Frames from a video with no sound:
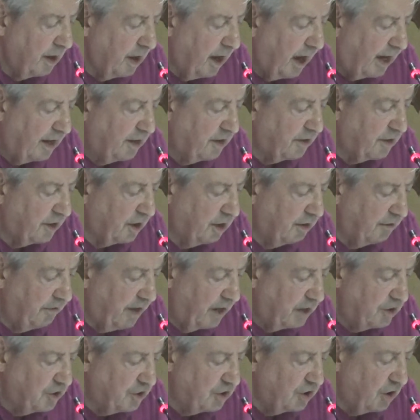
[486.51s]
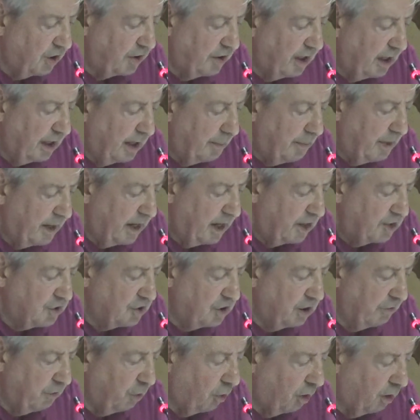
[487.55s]
under the Convention on the
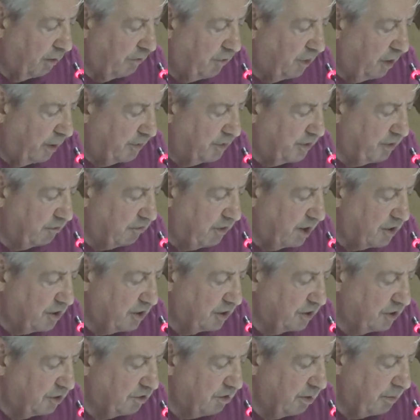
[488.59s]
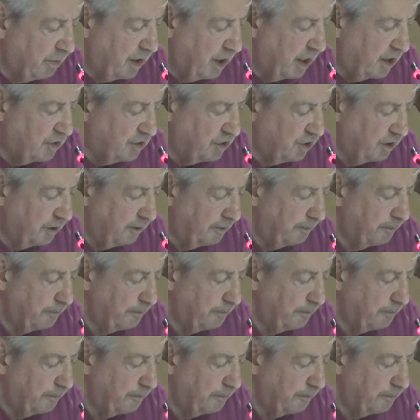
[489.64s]
Elimination of All Forms of Racial Discrimination.